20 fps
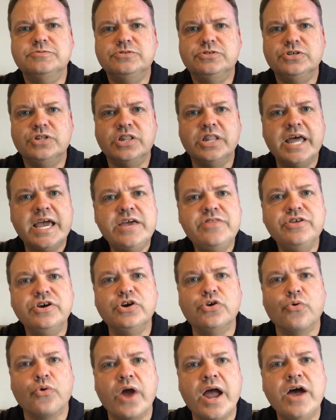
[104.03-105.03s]
lay the
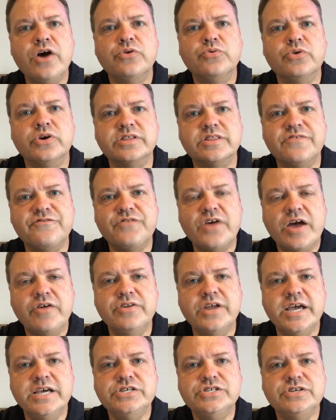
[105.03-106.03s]
groundwork, the
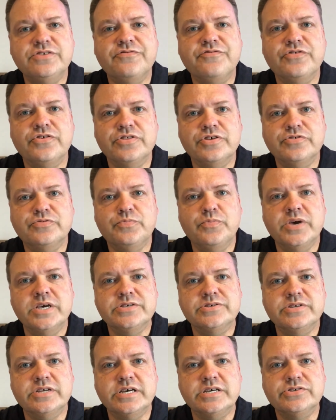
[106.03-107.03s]
foundation for this
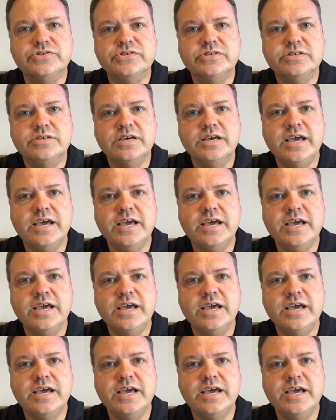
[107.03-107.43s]
business.